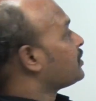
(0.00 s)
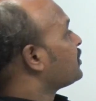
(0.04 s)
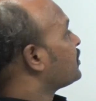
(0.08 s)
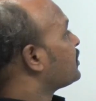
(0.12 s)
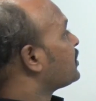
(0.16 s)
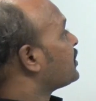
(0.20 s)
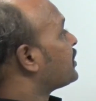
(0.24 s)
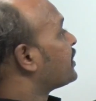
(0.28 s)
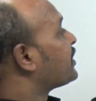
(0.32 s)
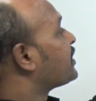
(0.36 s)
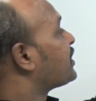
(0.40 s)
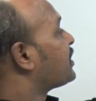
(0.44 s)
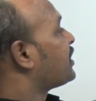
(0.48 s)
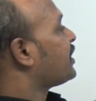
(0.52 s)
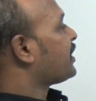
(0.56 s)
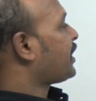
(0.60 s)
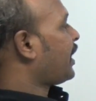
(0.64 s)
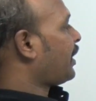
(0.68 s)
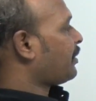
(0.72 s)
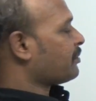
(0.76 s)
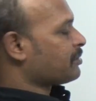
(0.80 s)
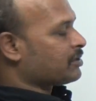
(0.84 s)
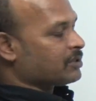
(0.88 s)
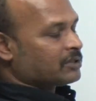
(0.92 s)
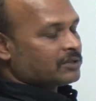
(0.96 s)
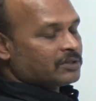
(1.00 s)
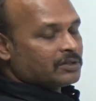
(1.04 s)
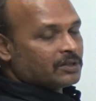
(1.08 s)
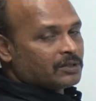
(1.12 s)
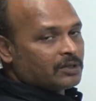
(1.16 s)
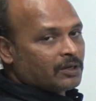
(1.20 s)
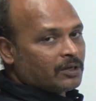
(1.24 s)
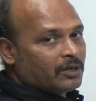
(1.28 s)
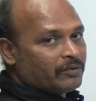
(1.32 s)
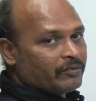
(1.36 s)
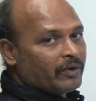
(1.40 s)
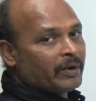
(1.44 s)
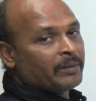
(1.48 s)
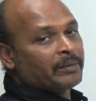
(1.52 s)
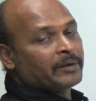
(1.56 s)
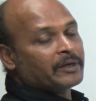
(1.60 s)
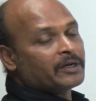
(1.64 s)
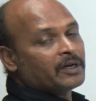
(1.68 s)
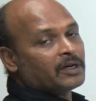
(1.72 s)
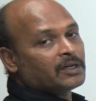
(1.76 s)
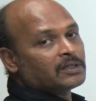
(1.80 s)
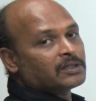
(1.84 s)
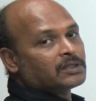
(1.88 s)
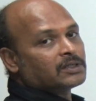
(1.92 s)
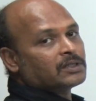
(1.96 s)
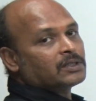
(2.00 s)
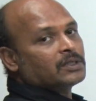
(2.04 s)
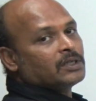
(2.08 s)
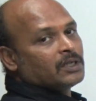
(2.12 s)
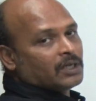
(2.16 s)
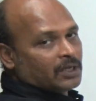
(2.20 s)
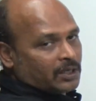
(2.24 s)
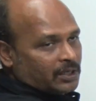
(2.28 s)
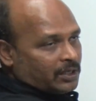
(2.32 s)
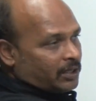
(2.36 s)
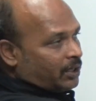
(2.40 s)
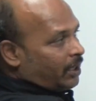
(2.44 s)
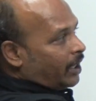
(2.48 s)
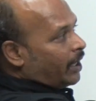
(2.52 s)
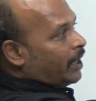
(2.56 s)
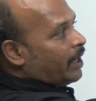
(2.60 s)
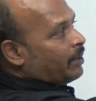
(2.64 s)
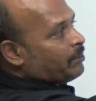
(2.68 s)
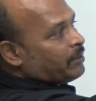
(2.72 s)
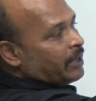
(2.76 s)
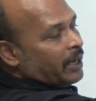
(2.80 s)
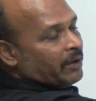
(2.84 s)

60 times. Why? Because I am